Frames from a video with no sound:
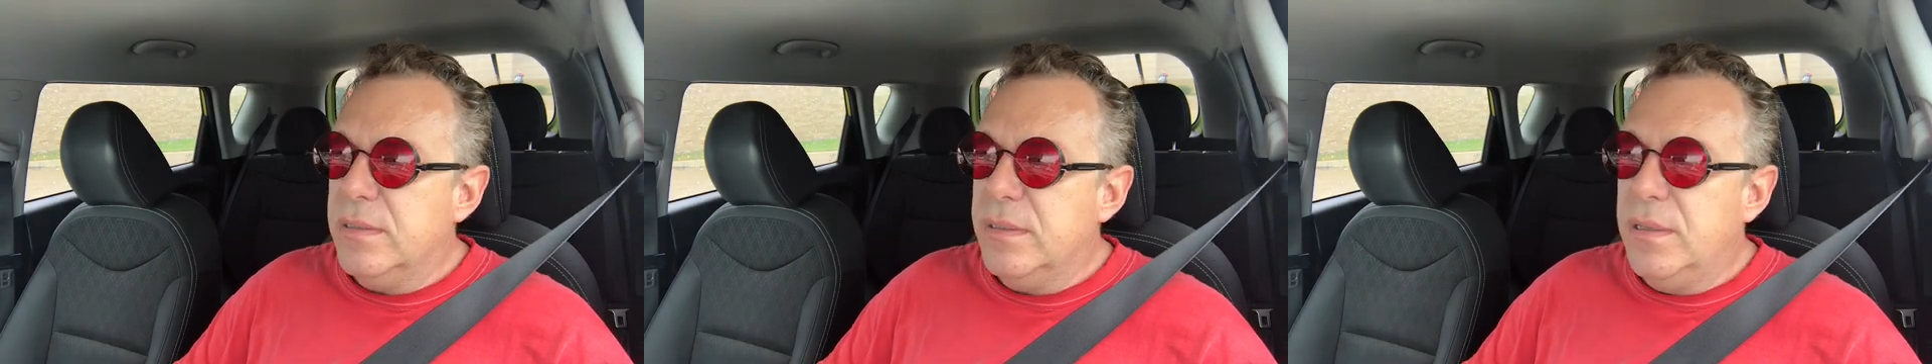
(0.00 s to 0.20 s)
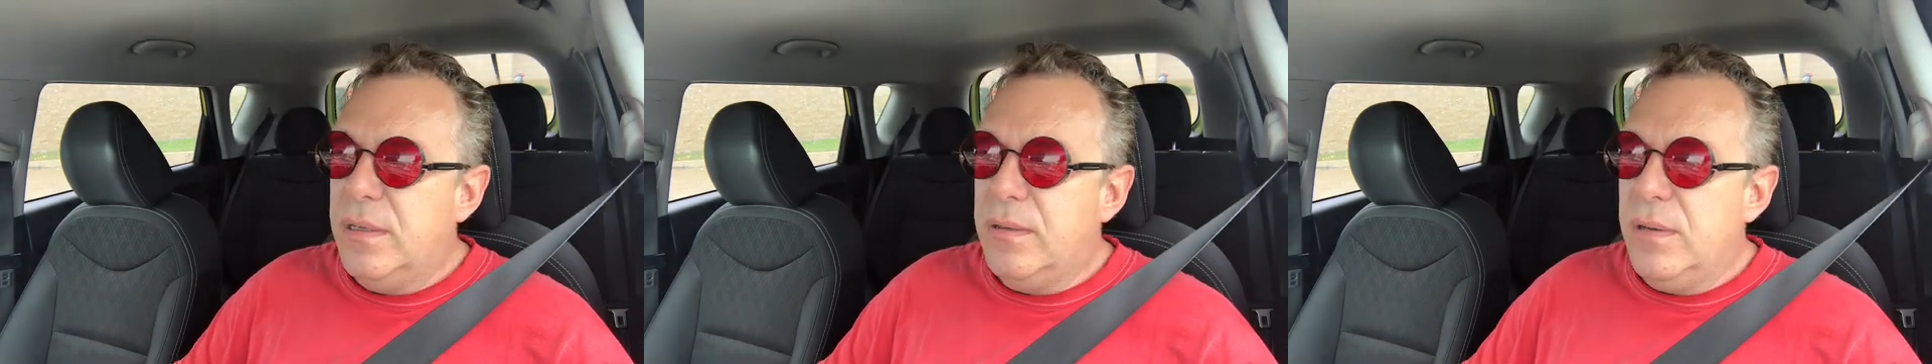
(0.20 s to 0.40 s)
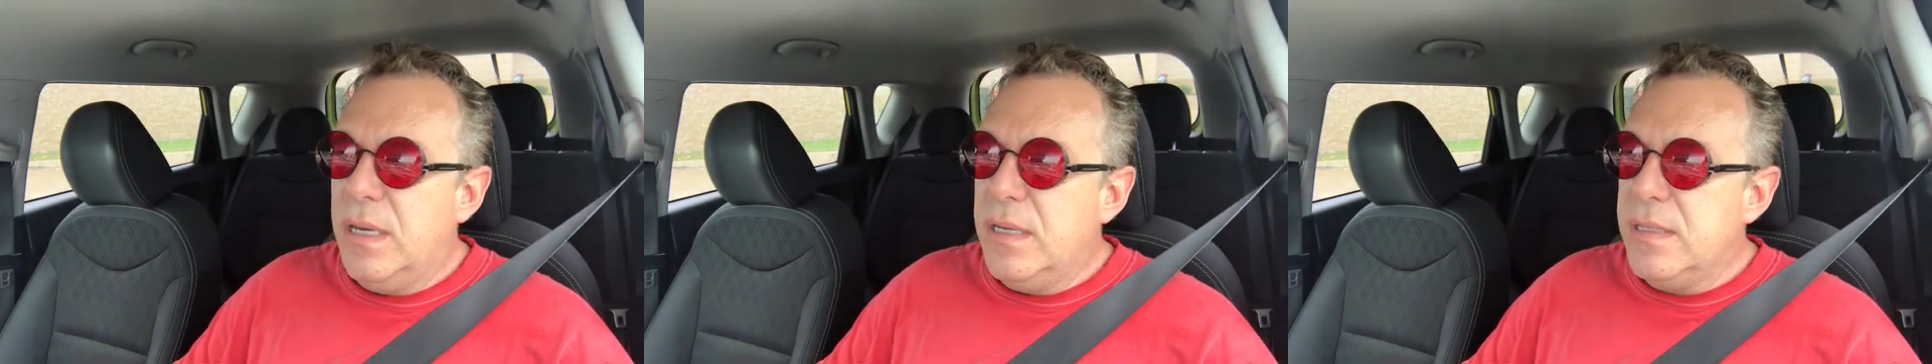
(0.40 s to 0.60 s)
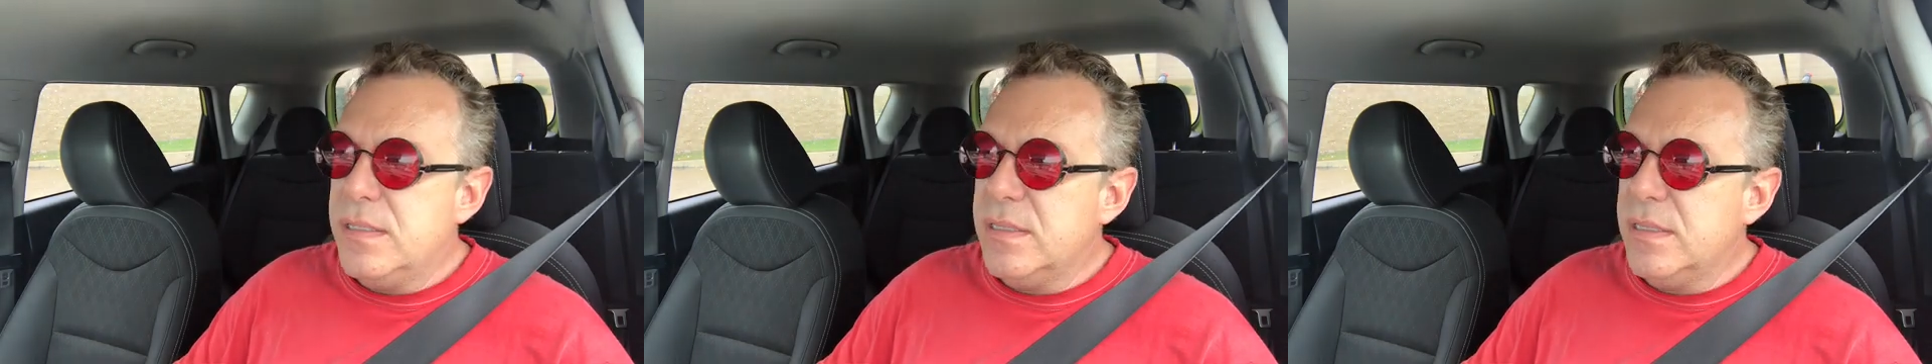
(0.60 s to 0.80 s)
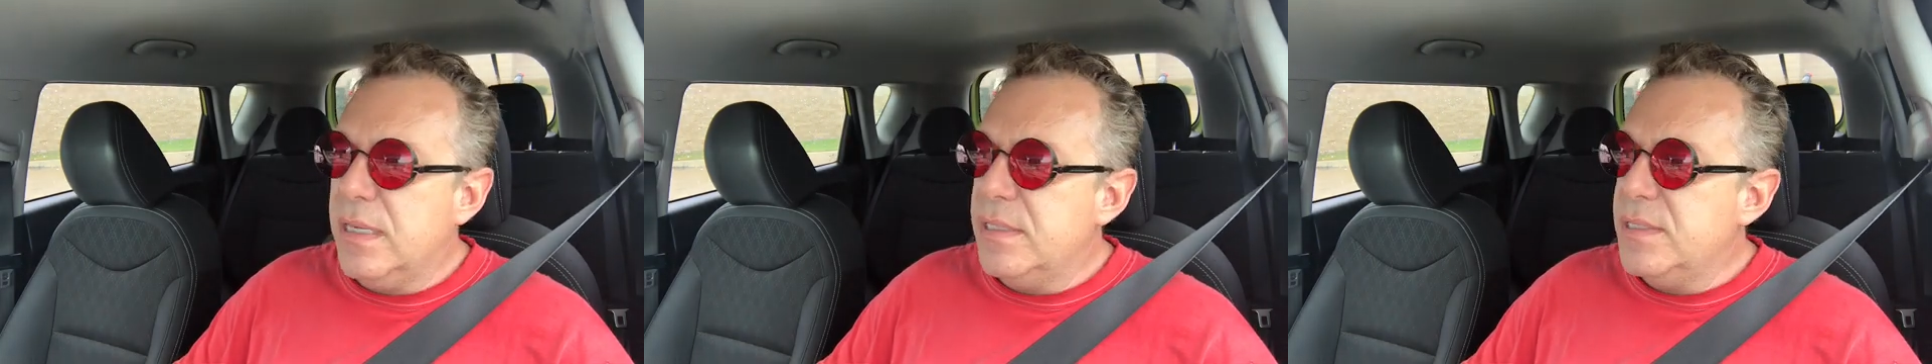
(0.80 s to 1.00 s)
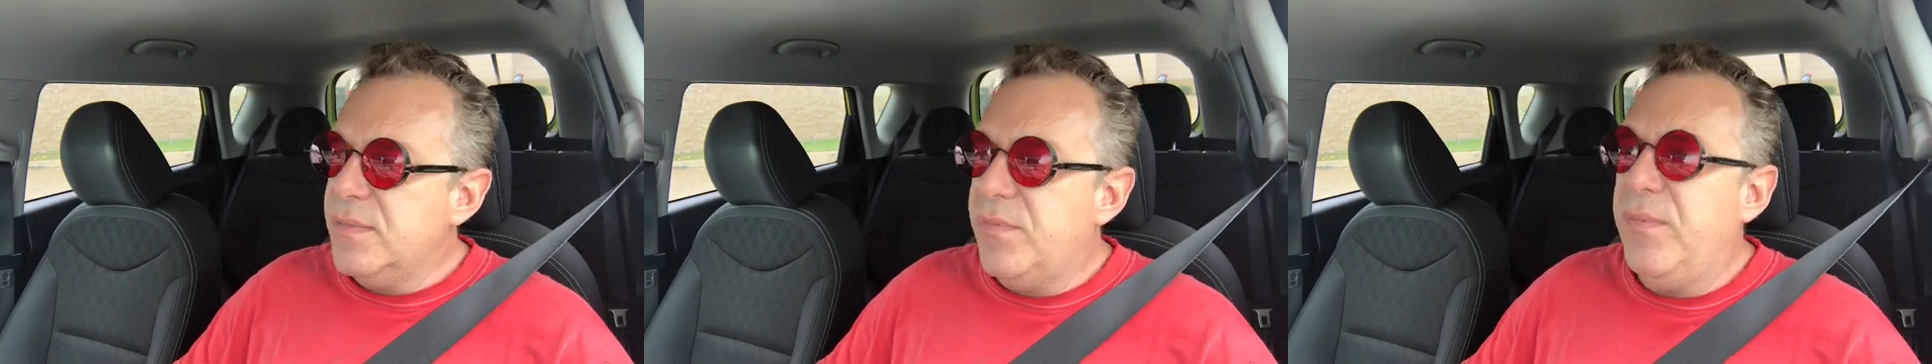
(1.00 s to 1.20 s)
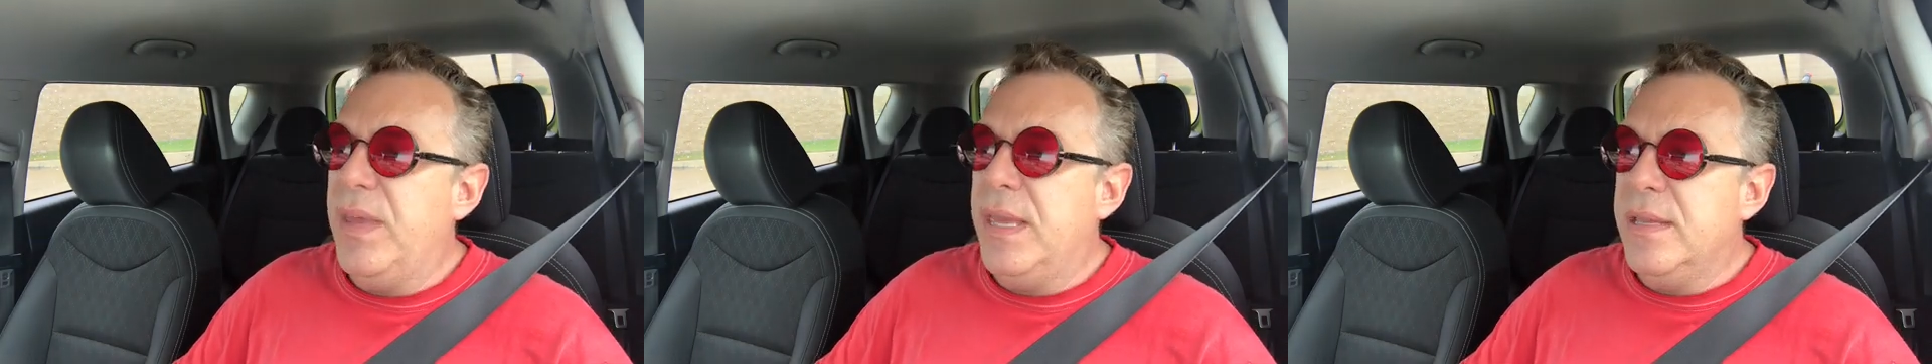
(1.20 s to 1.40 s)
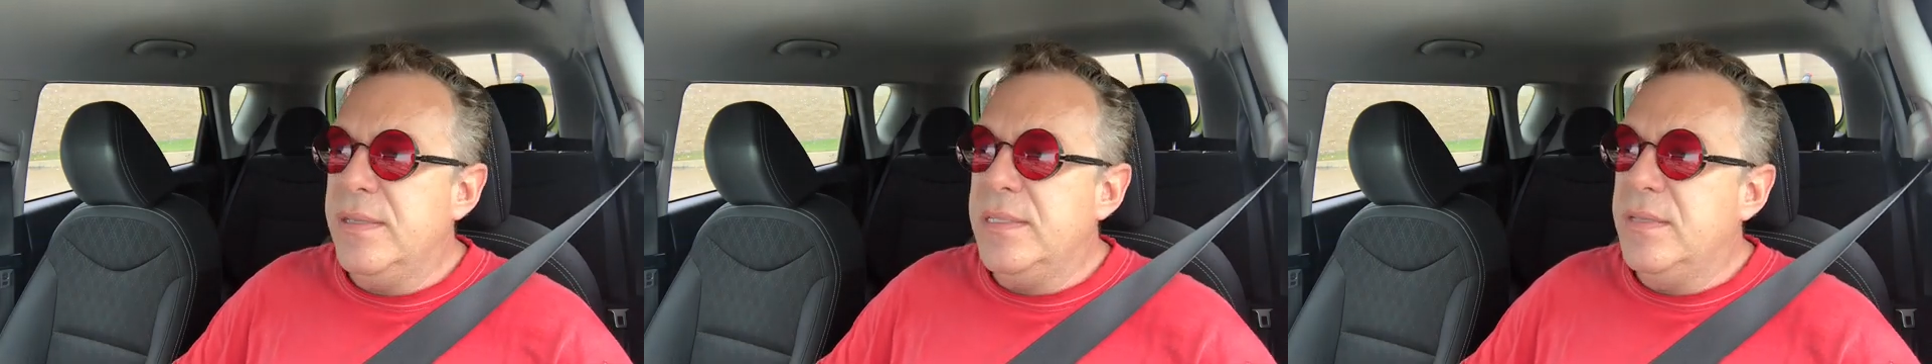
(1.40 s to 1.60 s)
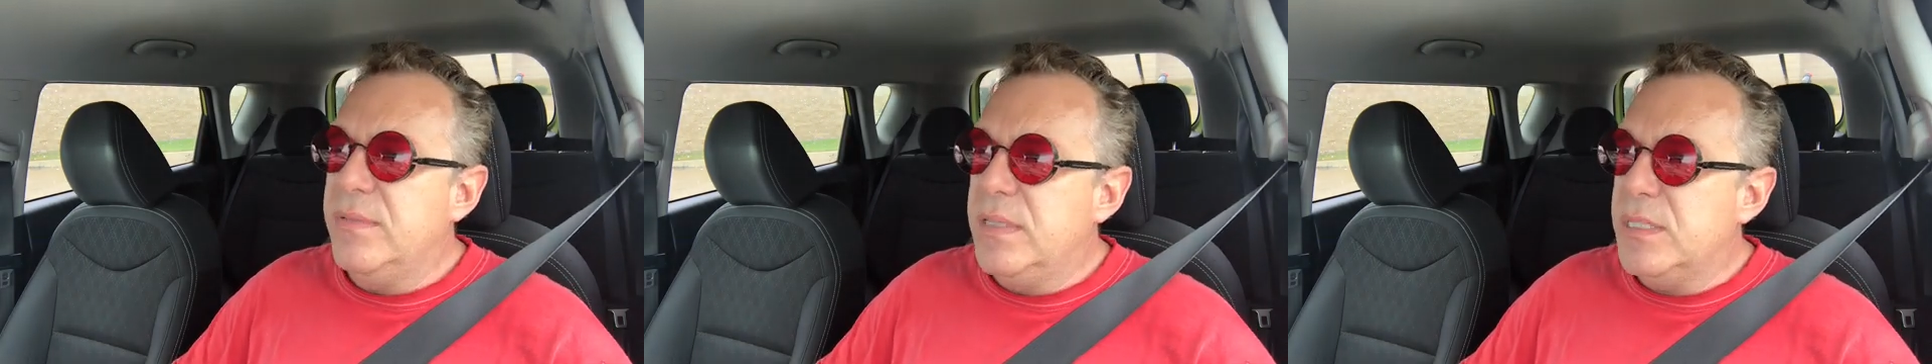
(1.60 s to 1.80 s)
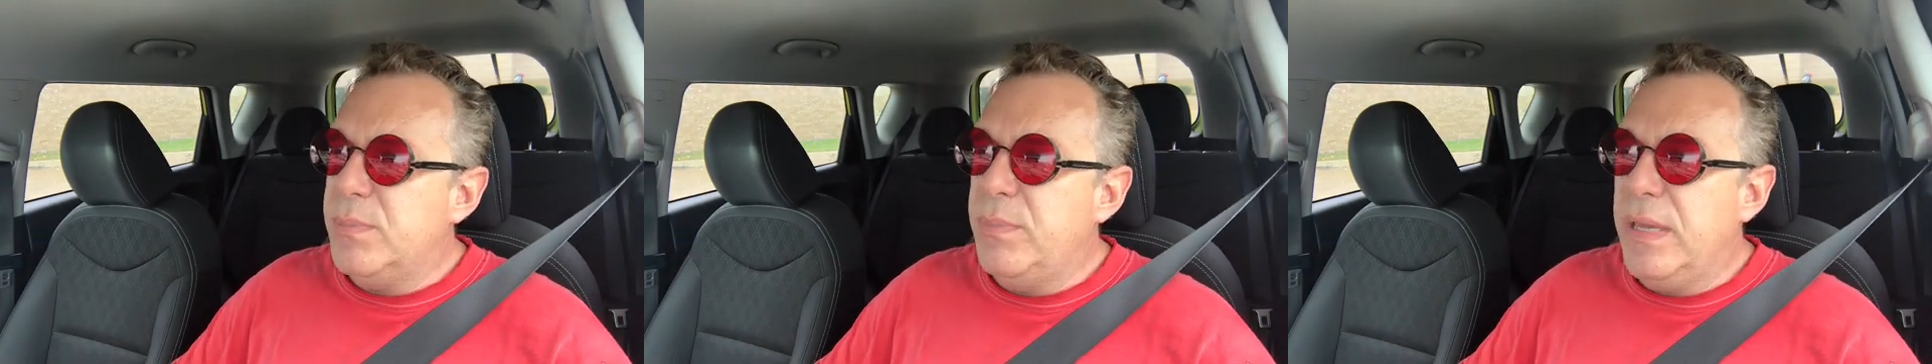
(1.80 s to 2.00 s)
You know, us as fans of
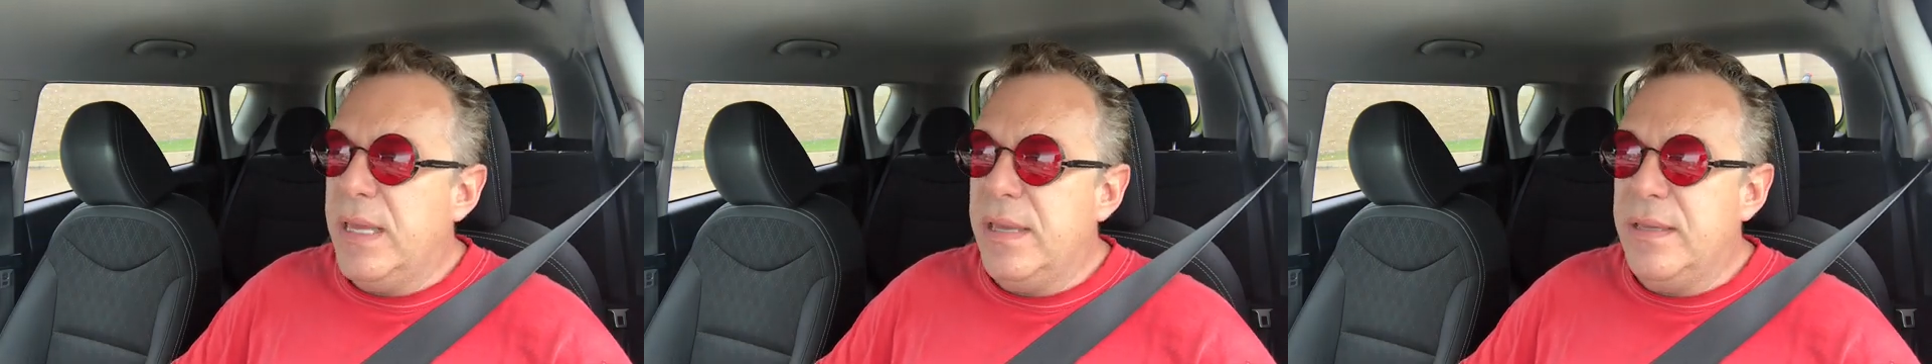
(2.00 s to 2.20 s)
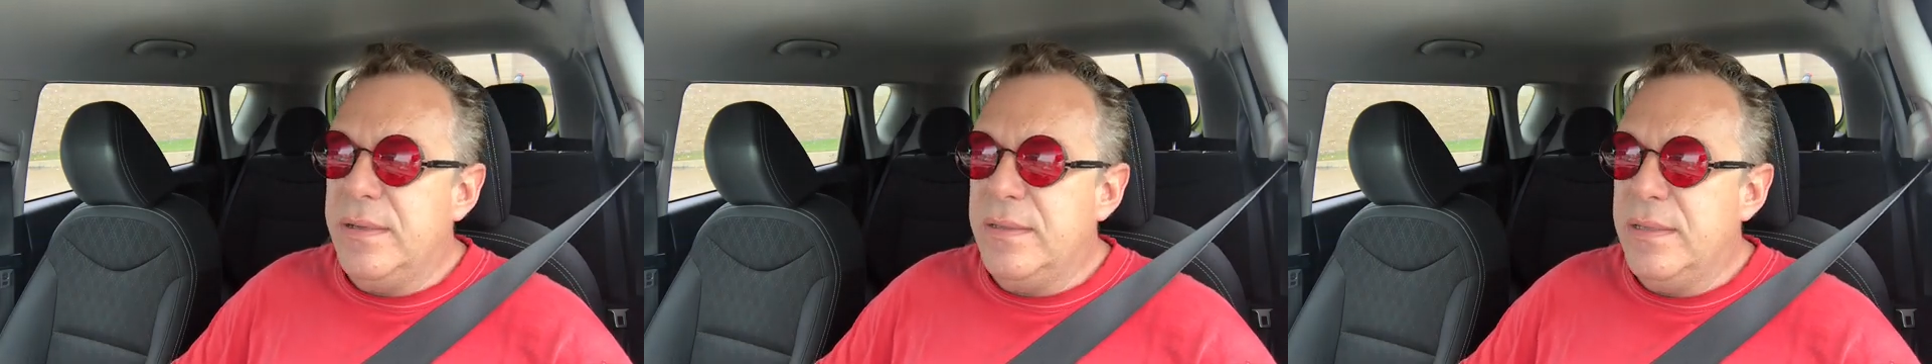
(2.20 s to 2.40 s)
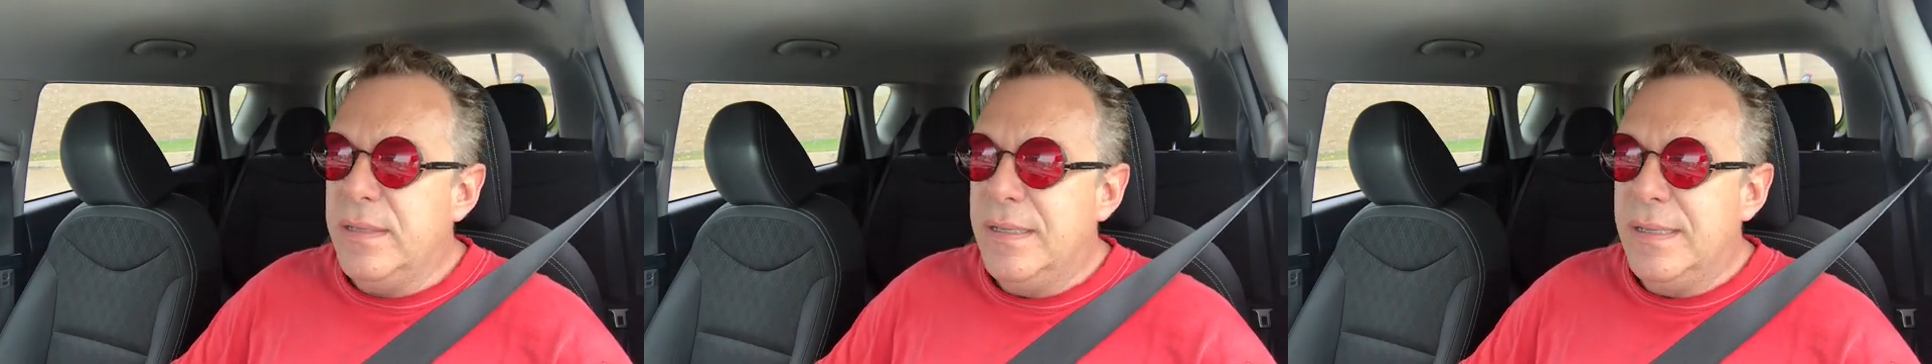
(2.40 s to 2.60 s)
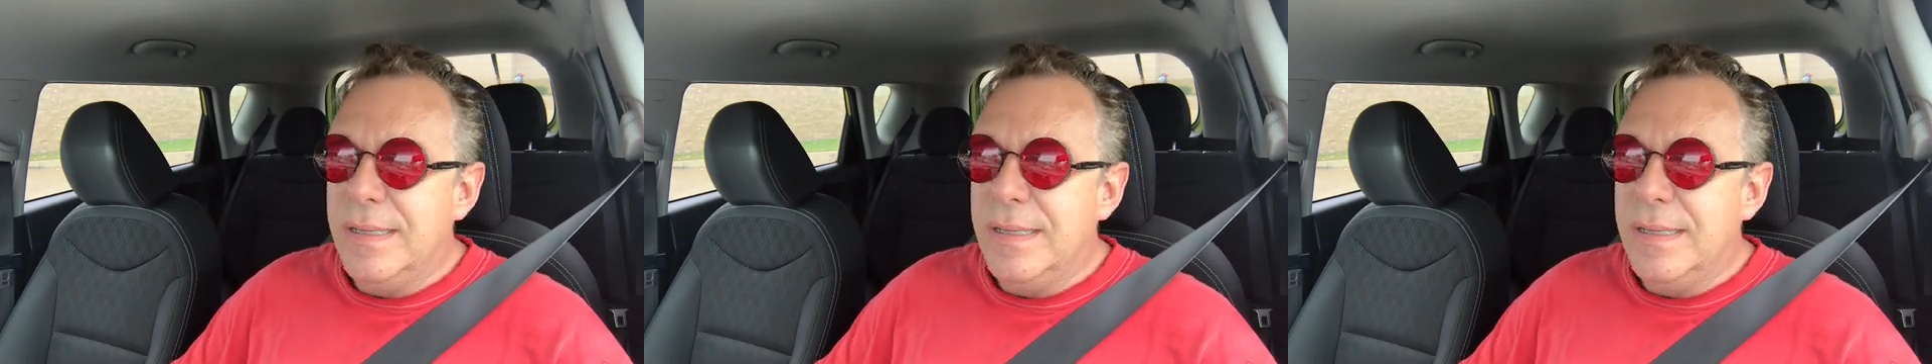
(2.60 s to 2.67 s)
this band.